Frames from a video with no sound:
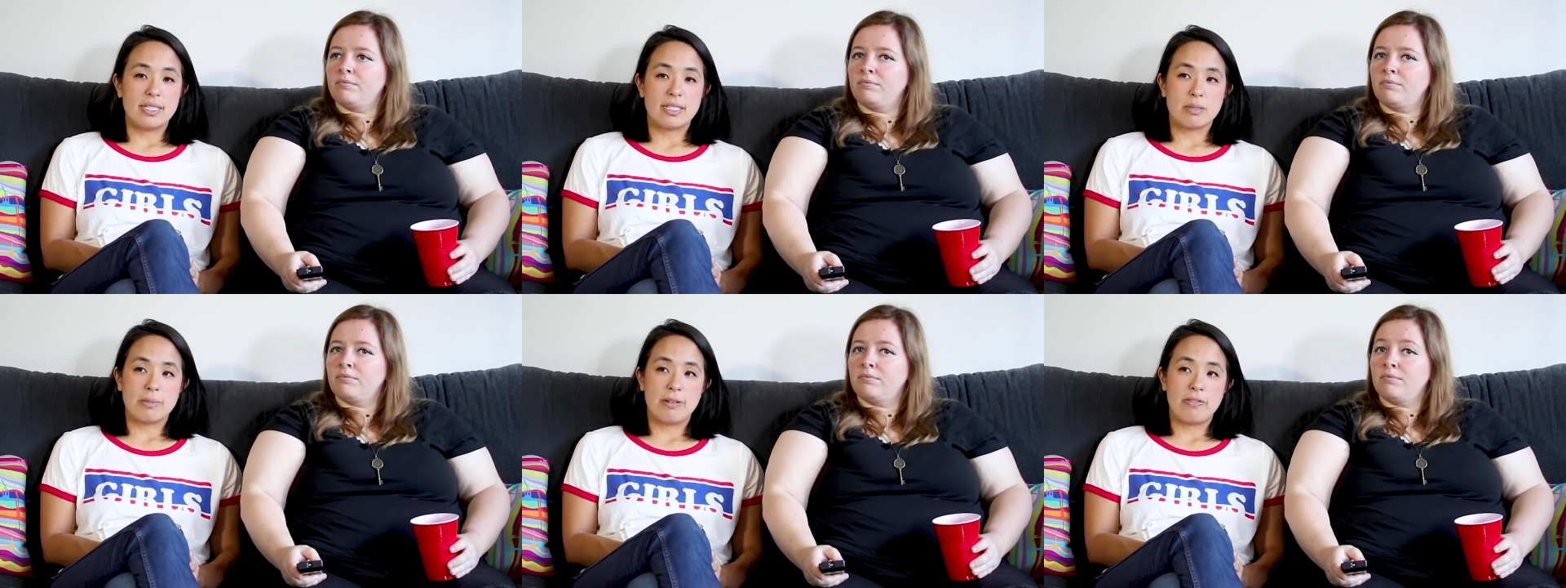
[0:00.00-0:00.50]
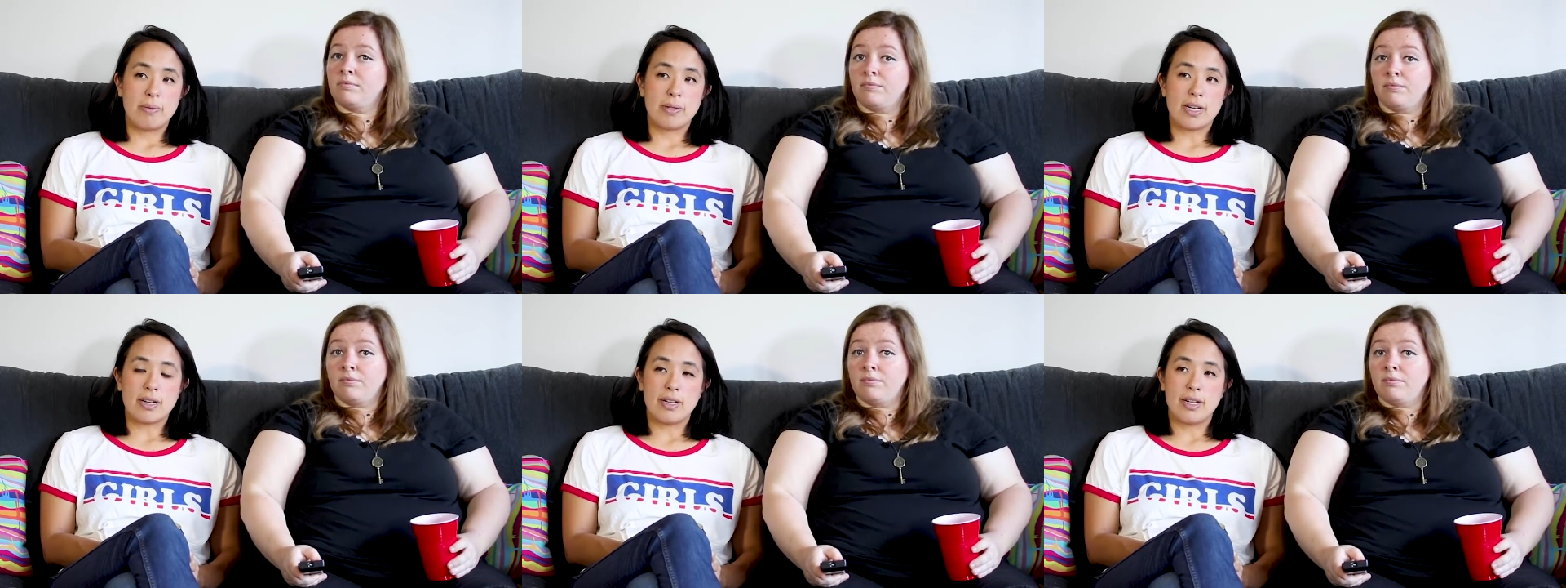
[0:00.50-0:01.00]
Speaker 1: is because my
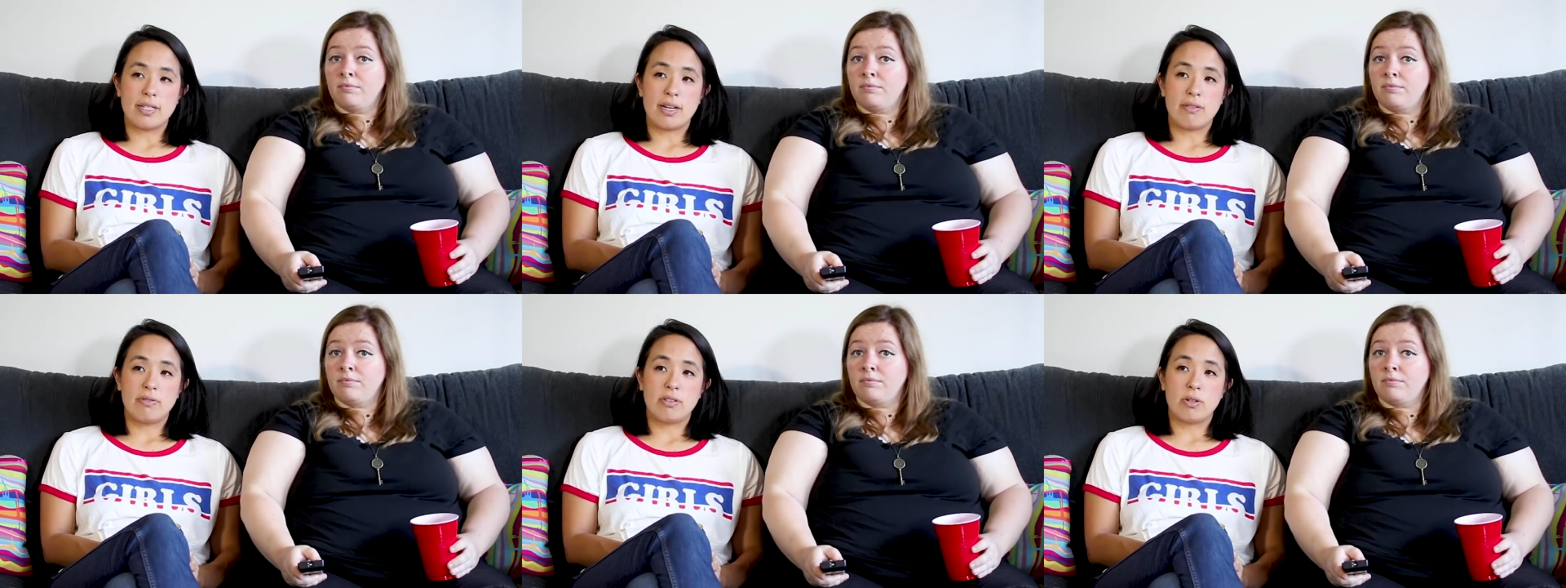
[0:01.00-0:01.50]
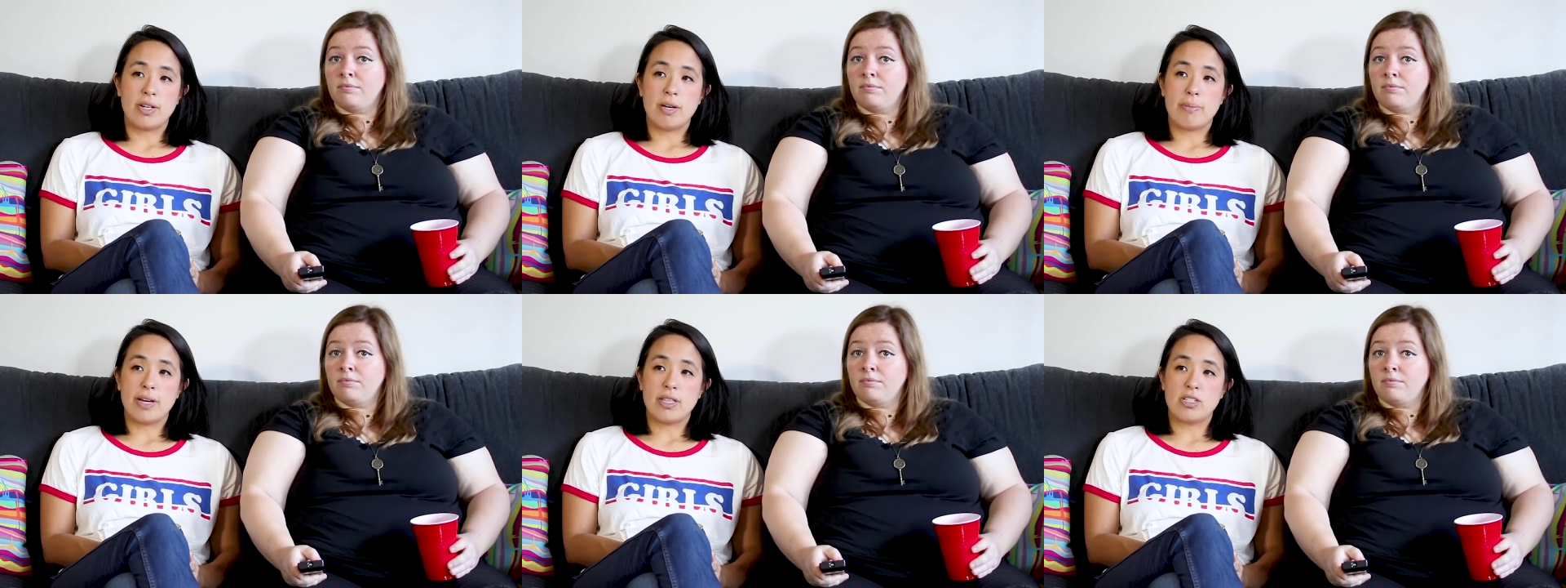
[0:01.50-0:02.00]
family got kicked out of
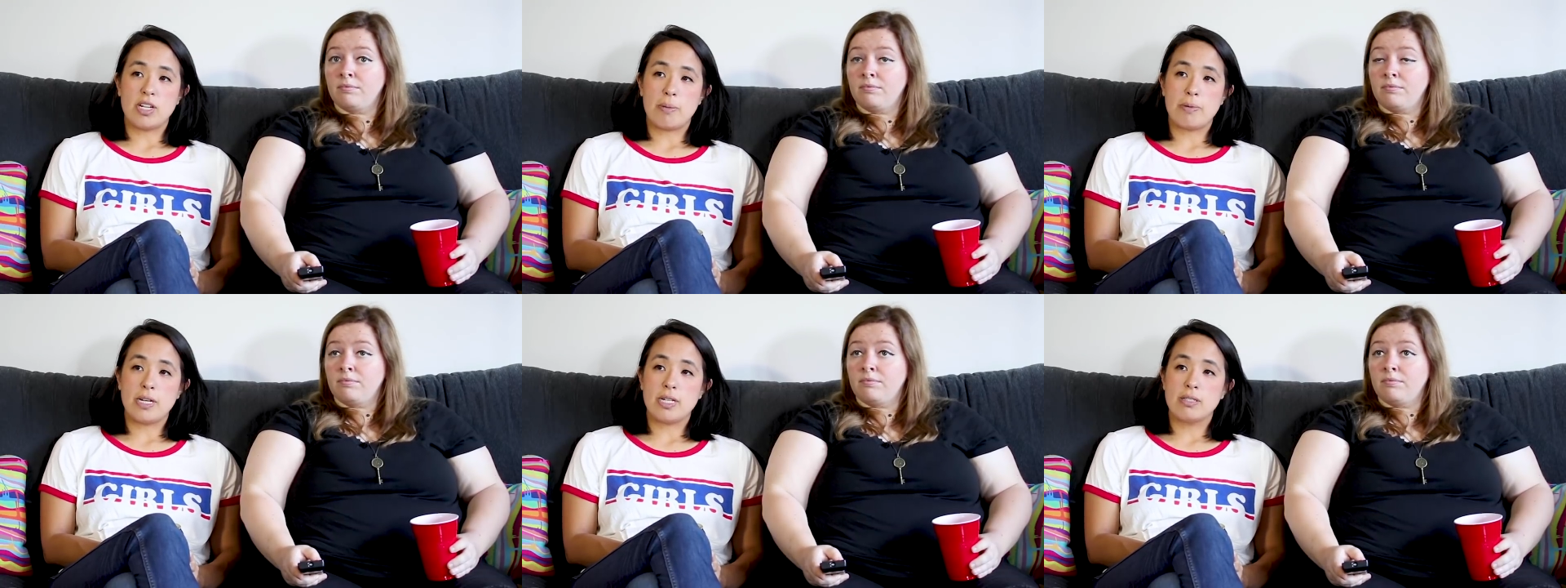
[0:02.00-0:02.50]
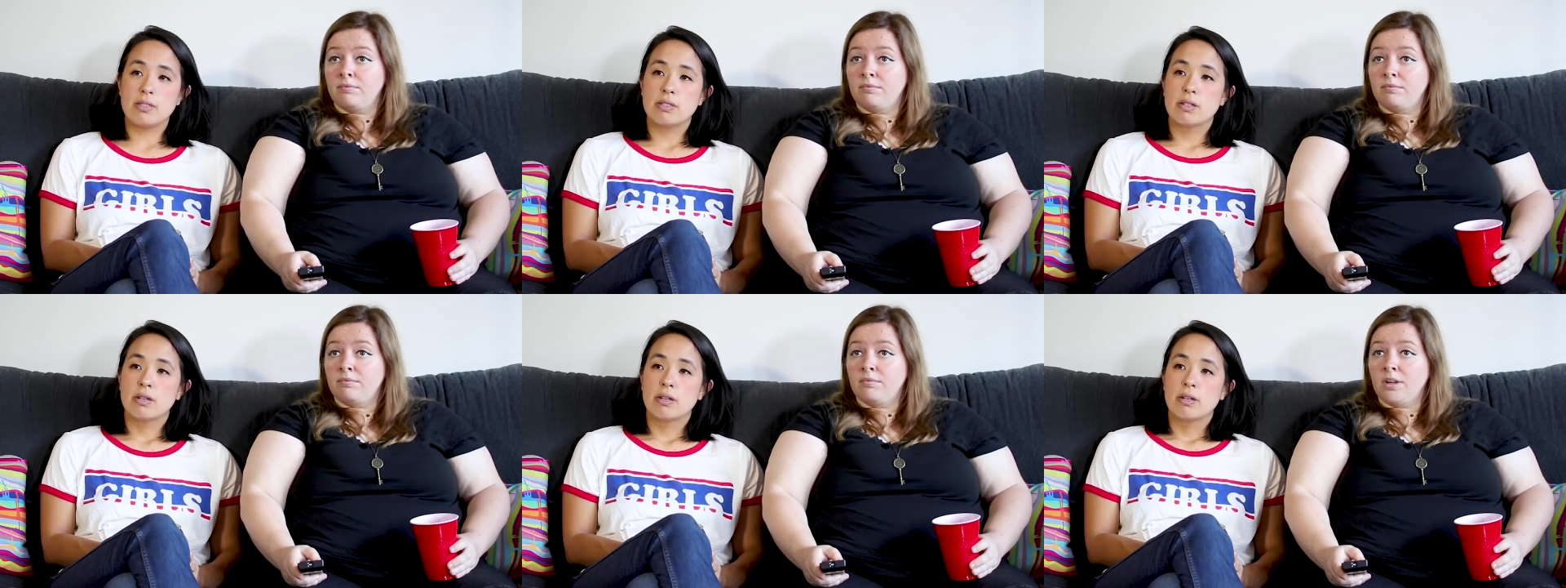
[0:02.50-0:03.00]
Korea by the Japanese.
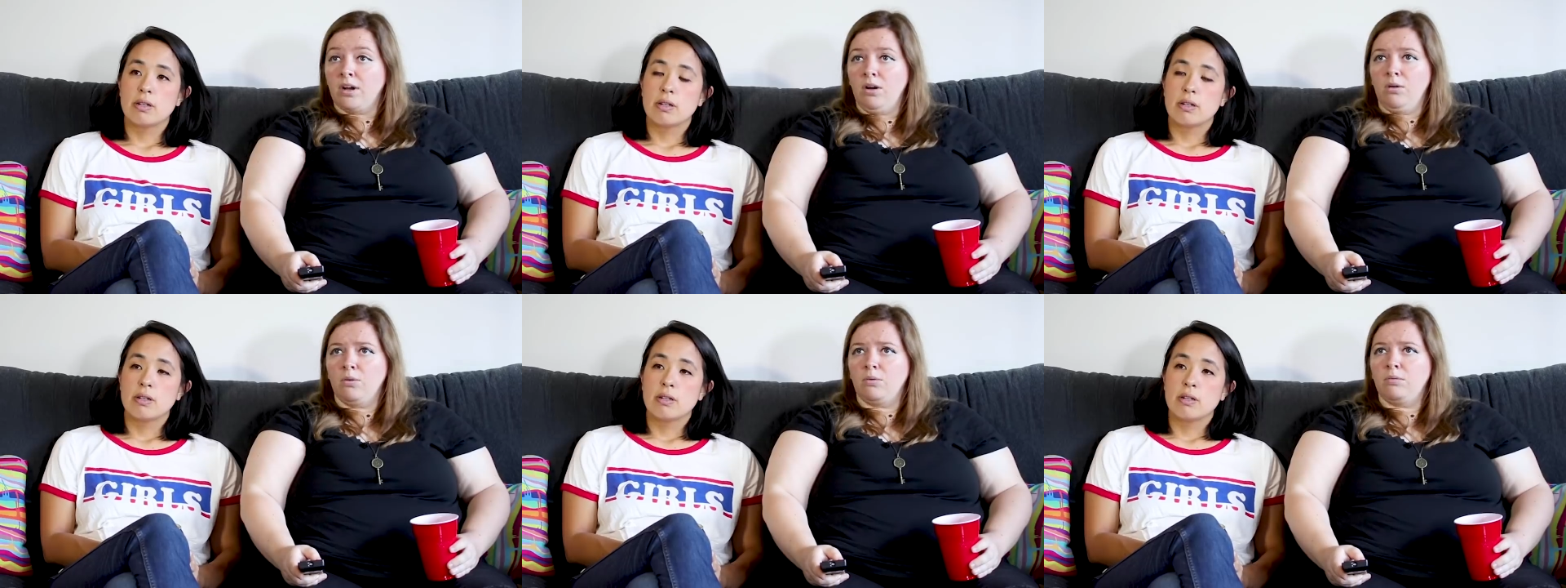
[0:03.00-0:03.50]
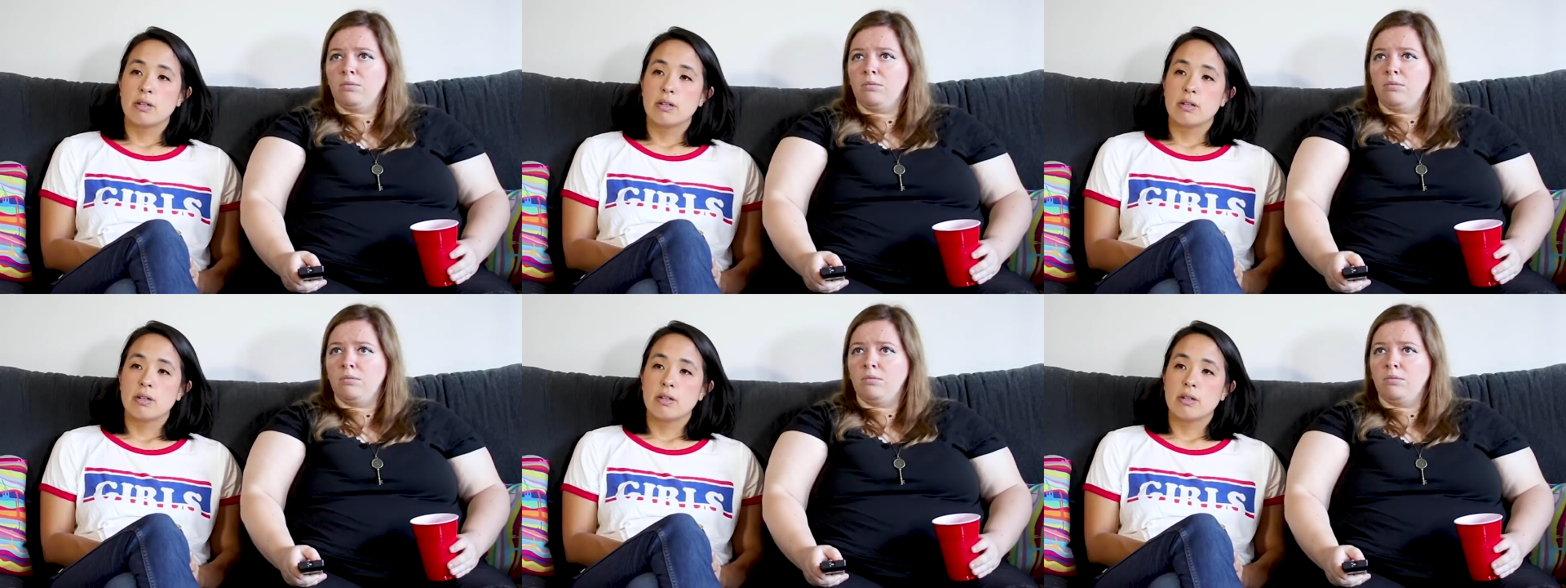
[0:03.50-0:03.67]
Oh.